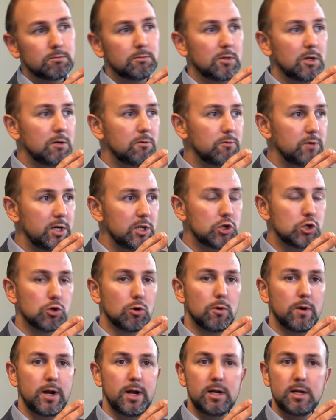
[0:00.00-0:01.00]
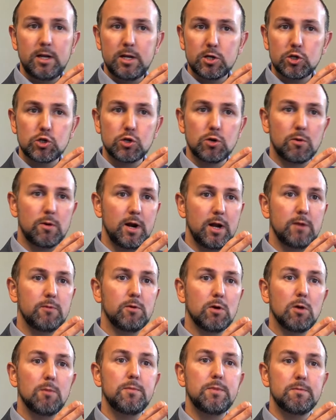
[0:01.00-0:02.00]
reshoring, nearshoring
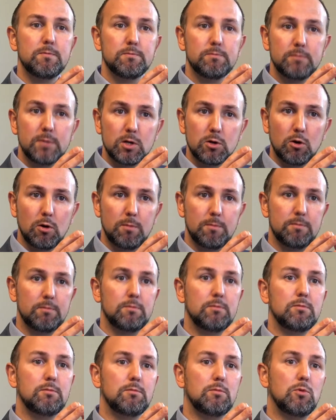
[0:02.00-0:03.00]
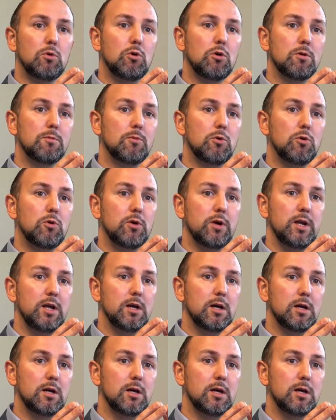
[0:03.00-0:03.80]
will become more and more